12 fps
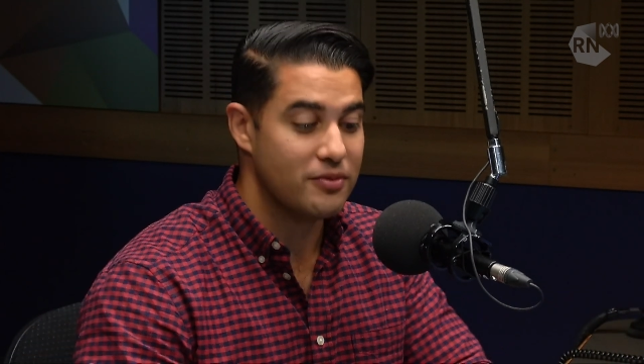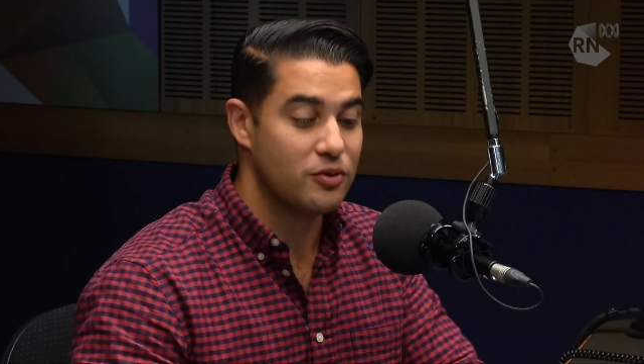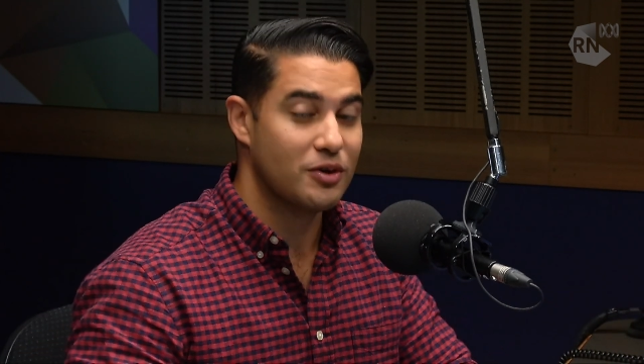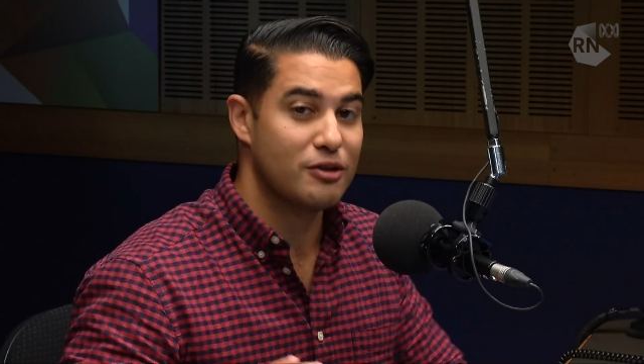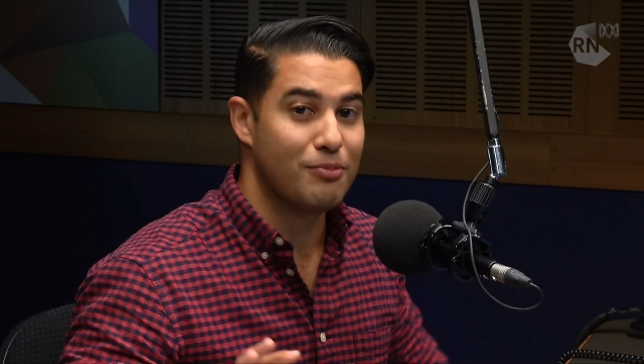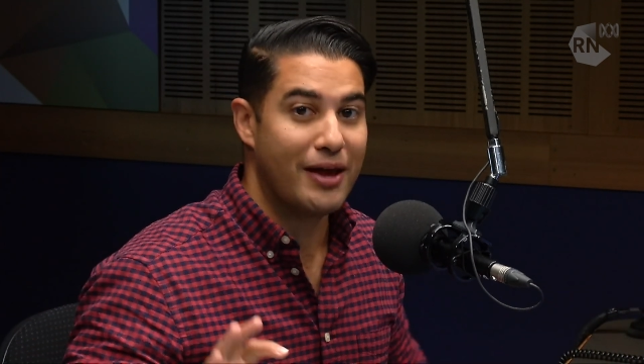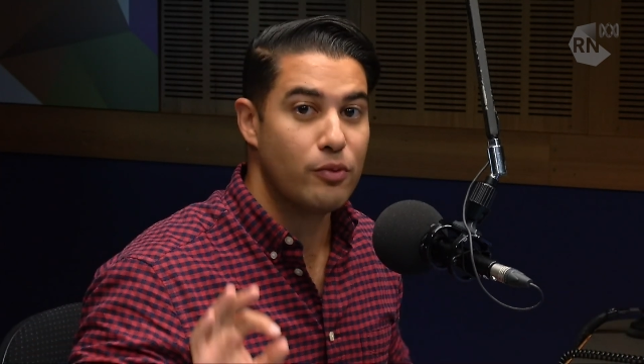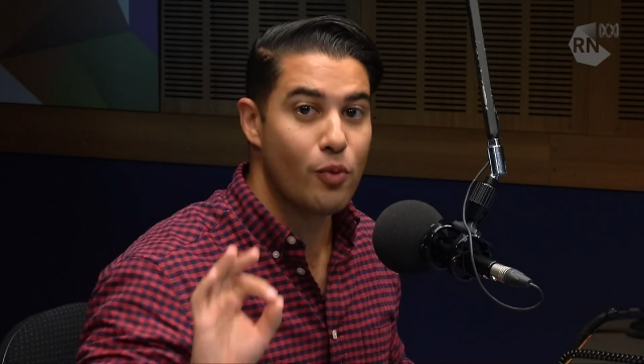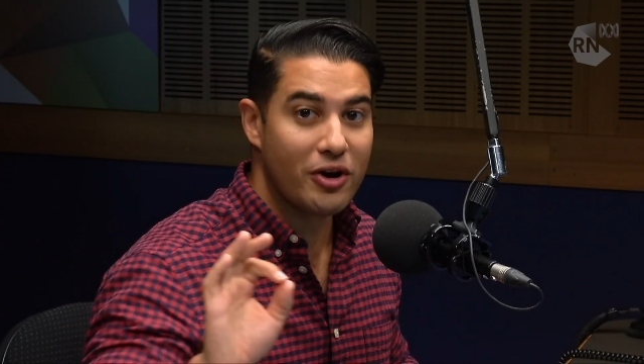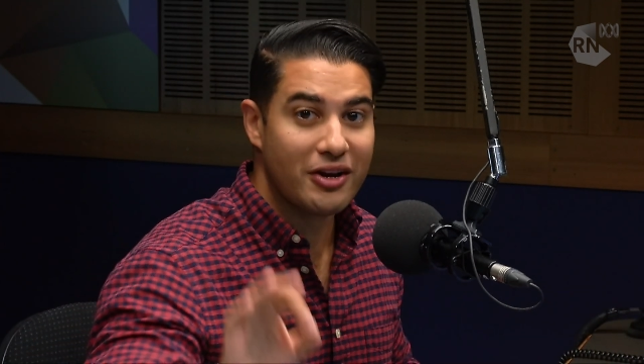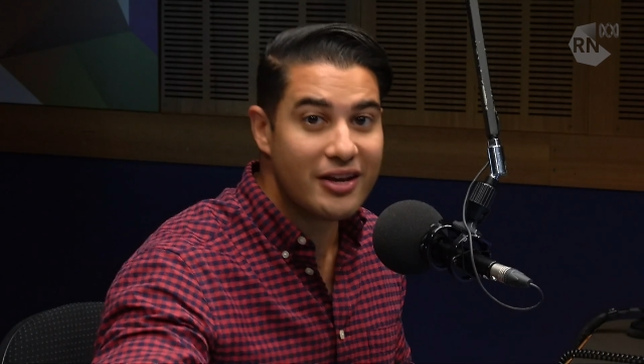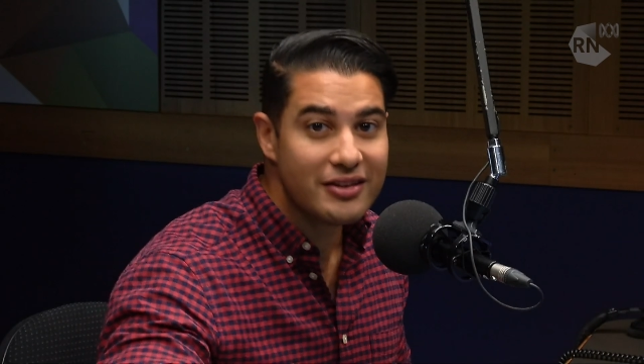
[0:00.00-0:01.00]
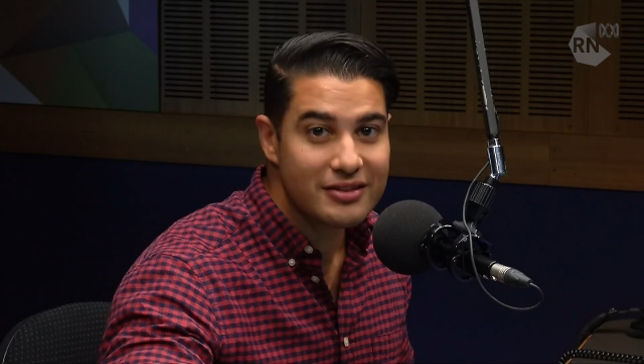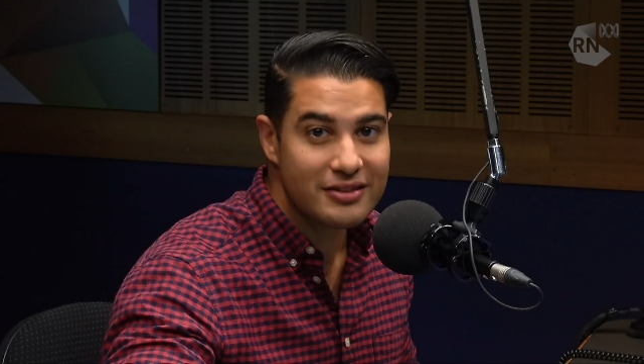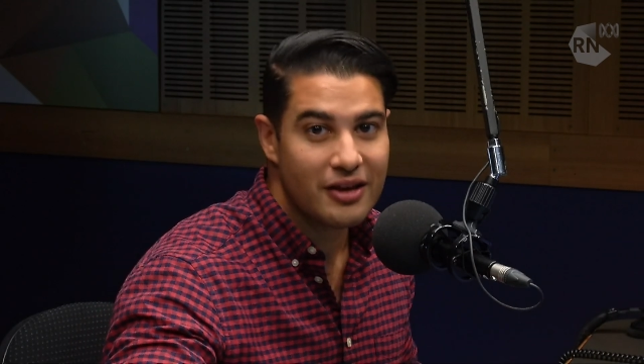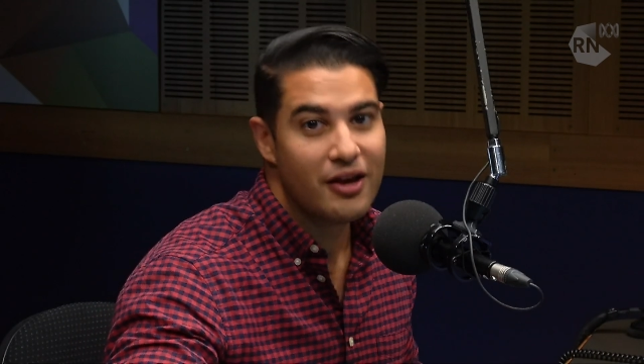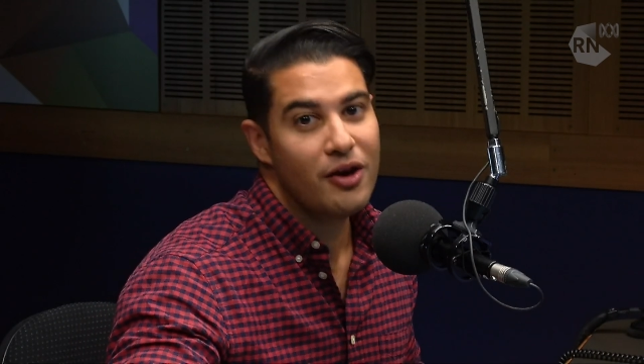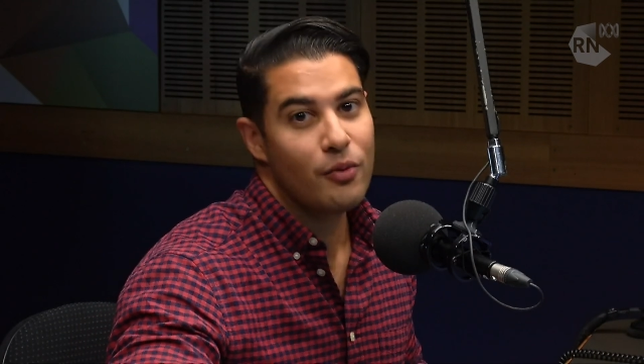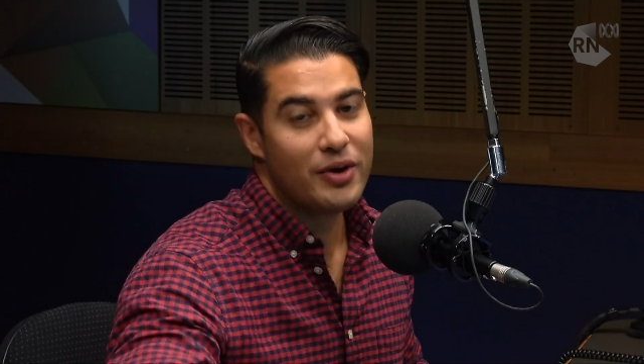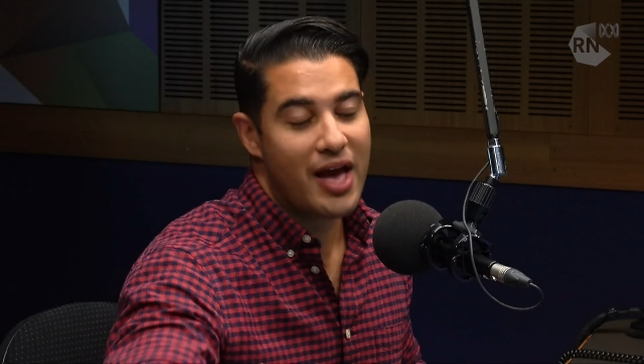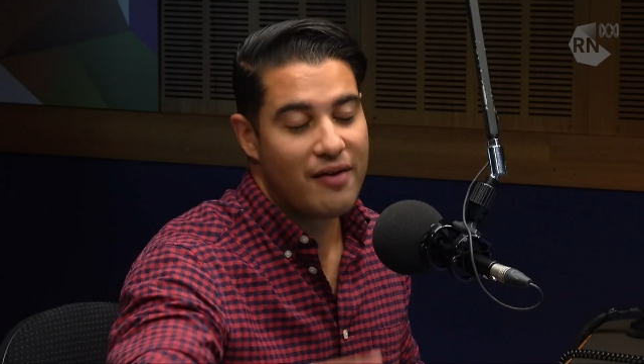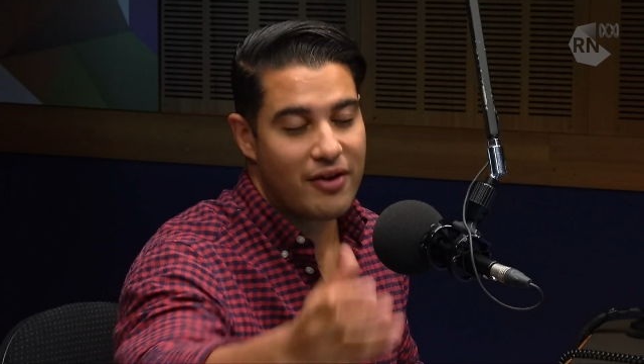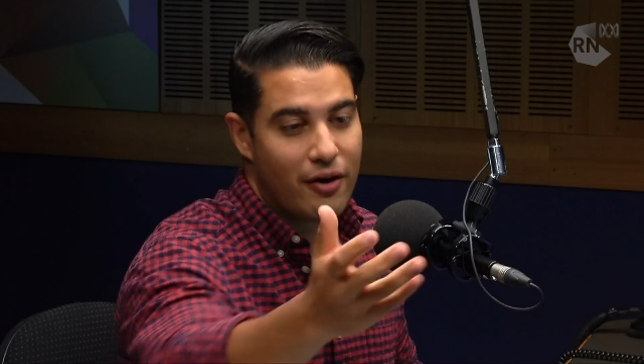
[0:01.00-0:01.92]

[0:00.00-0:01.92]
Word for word: To explain what it is, we have